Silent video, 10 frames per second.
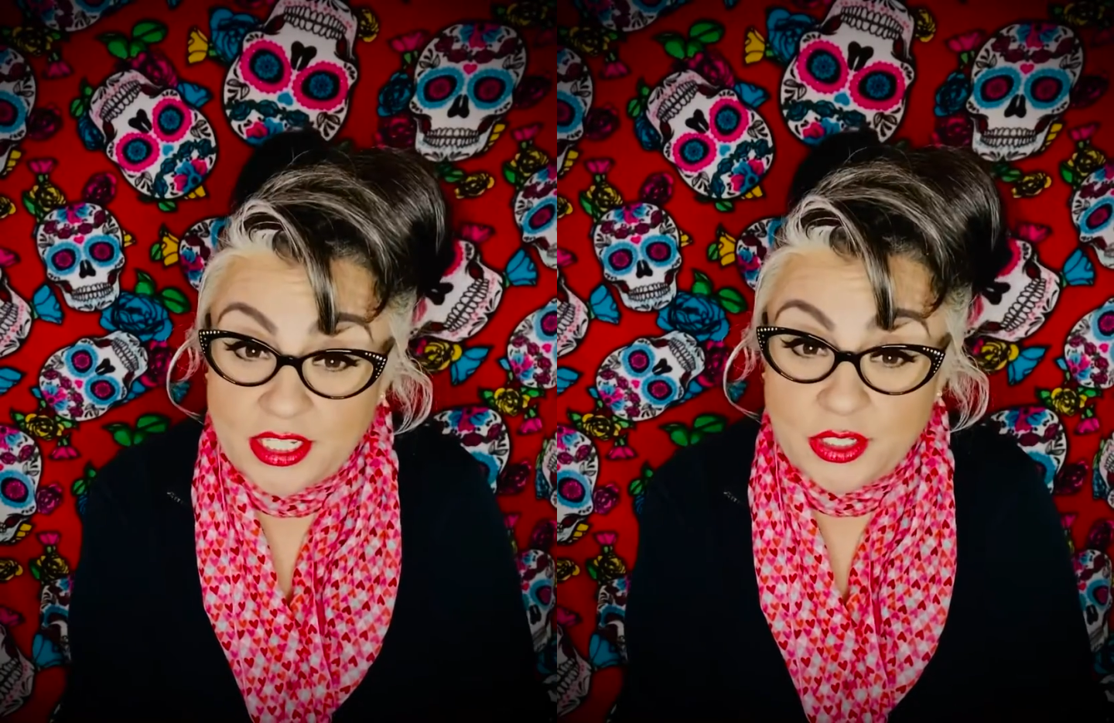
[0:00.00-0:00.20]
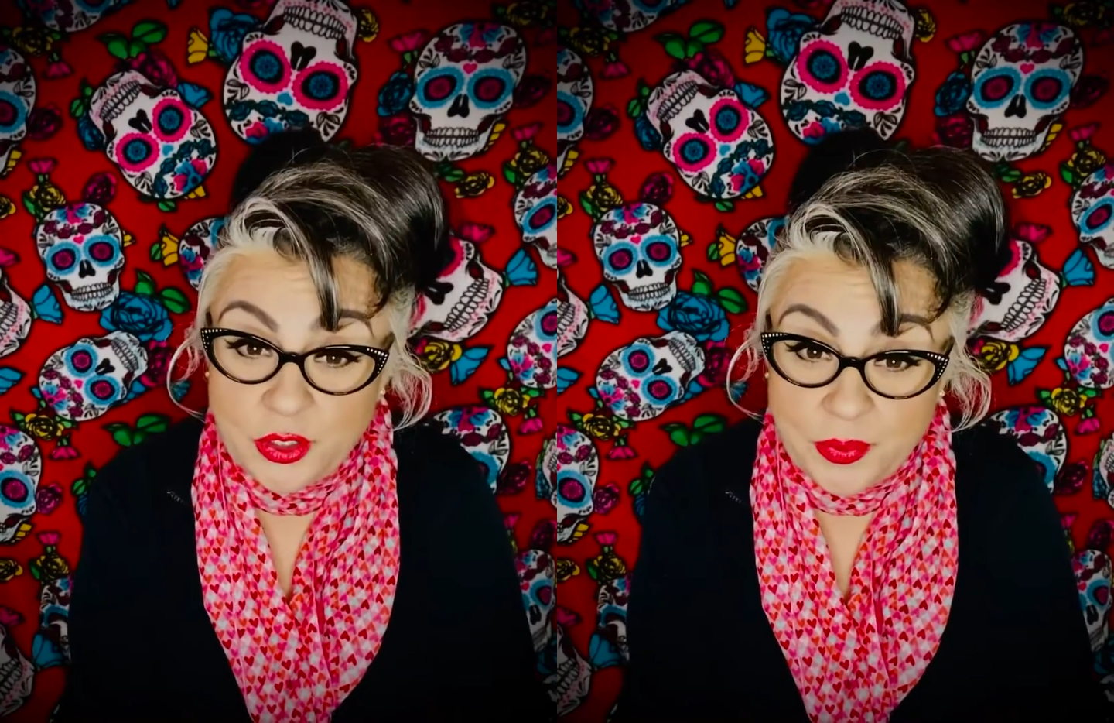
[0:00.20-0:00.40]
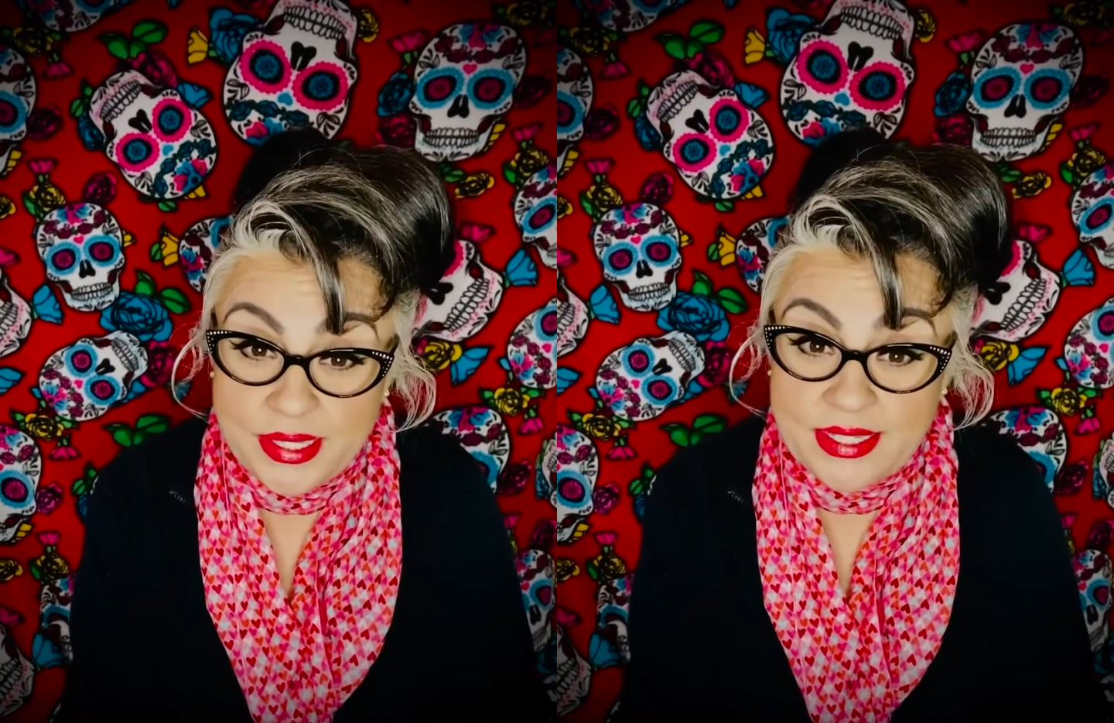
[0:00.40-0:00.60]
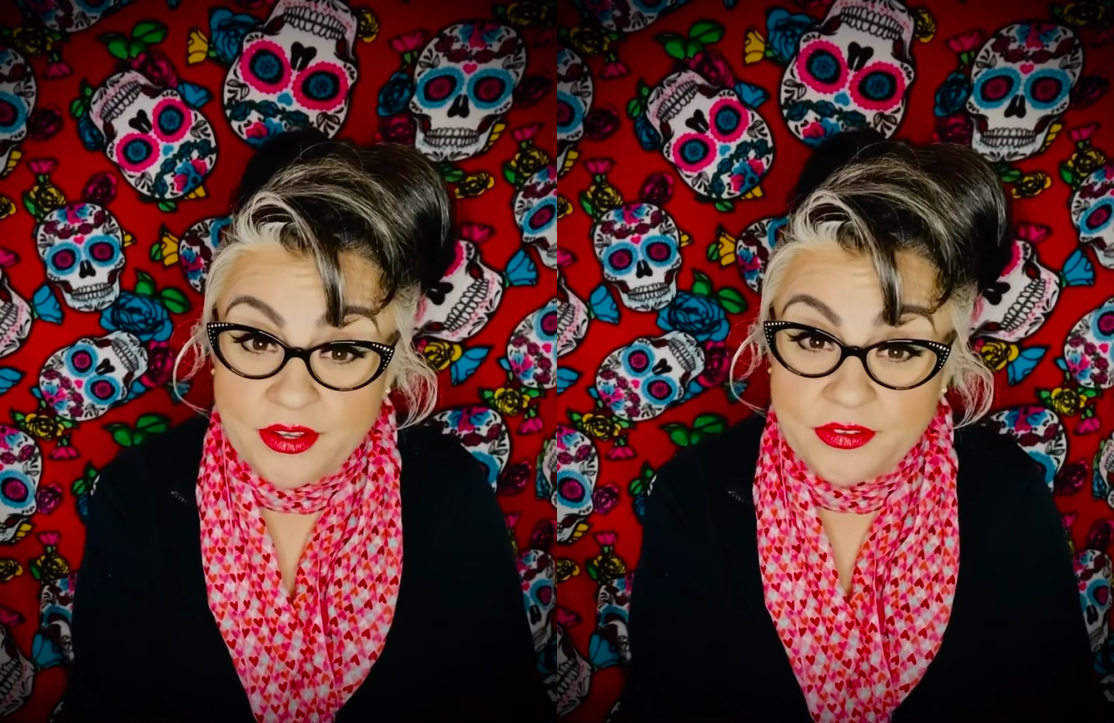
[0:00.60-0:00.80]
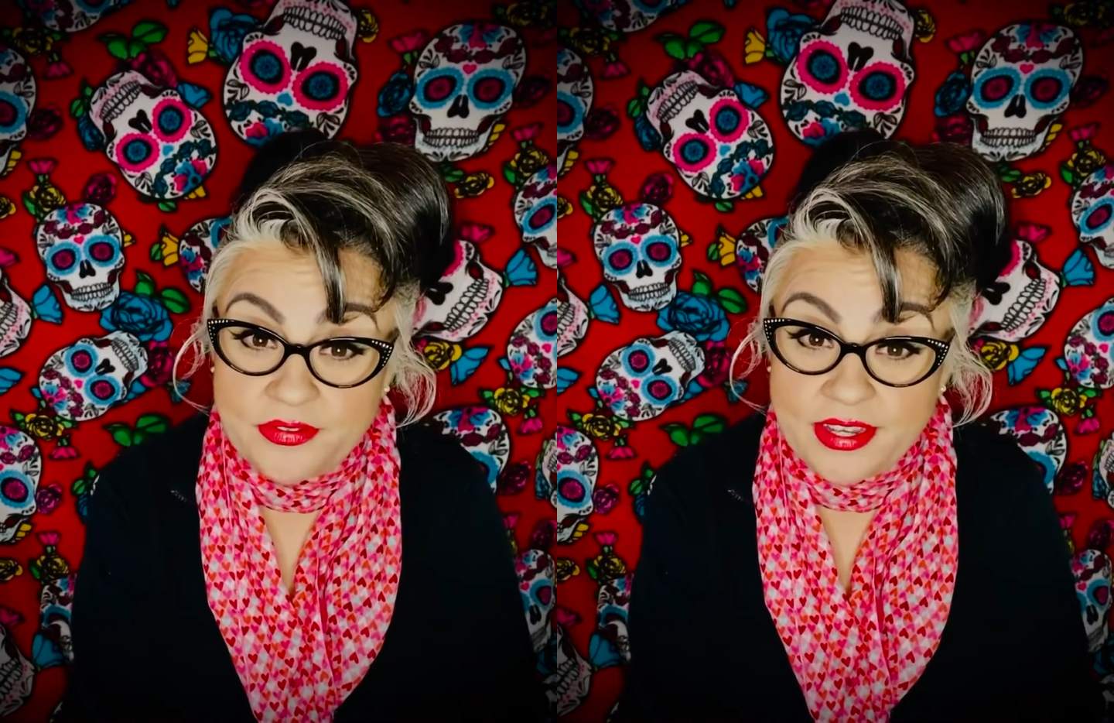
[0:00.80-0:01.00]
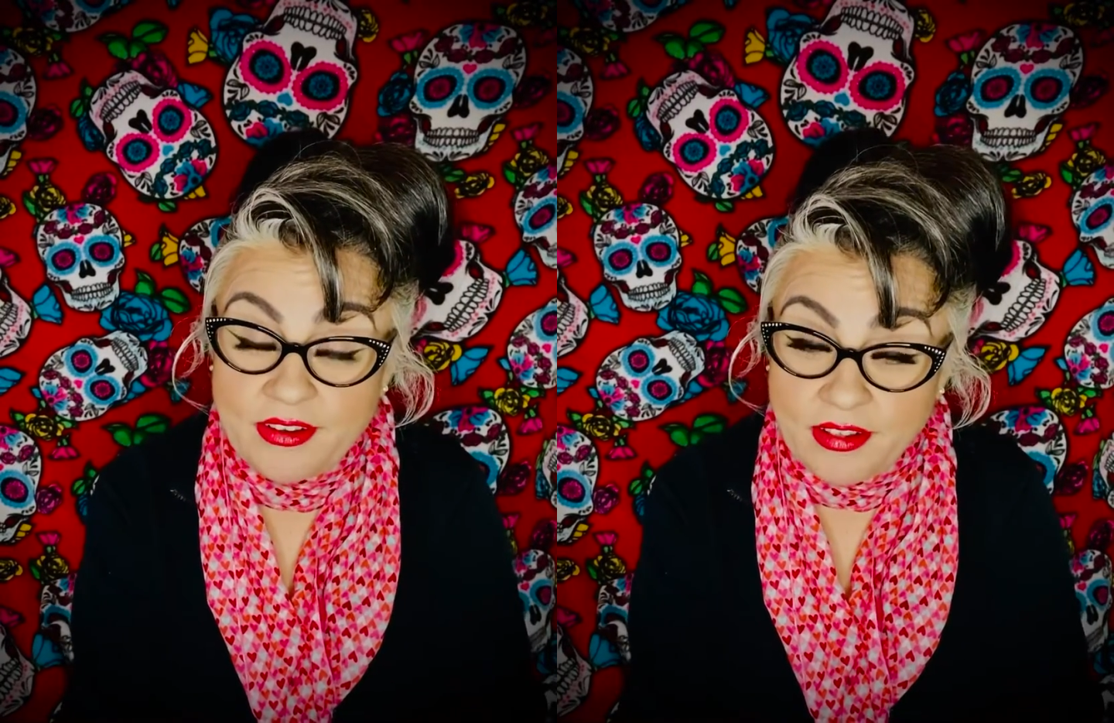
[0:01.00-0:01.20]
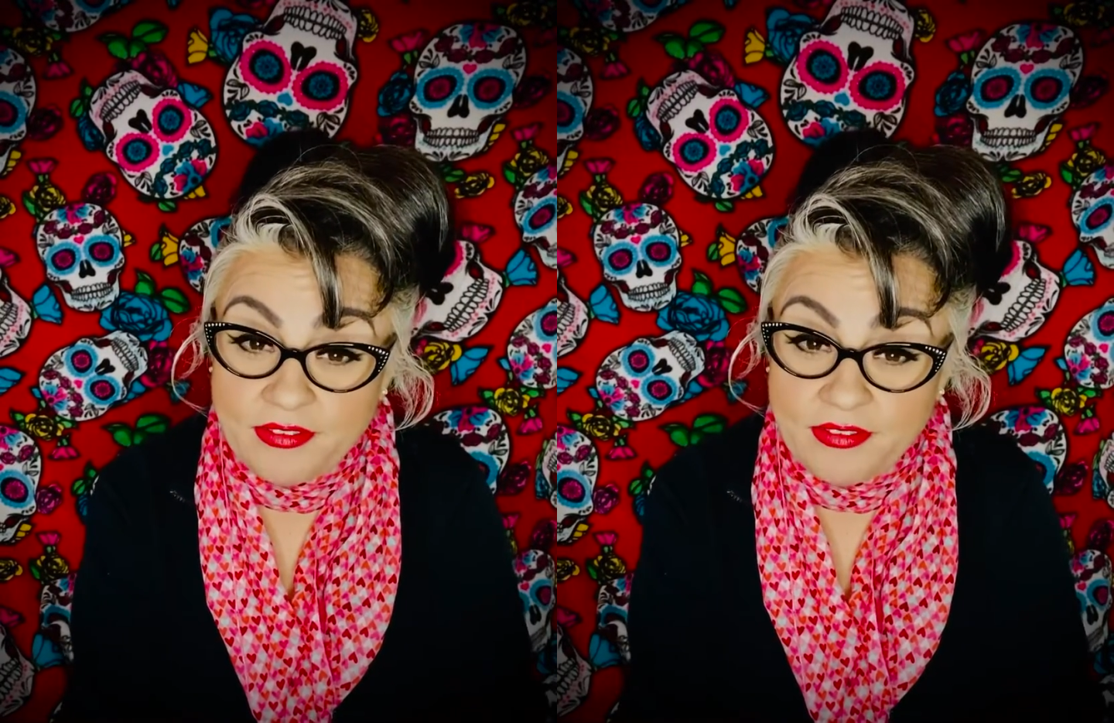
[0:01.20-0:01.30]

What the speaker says: to know myself and all of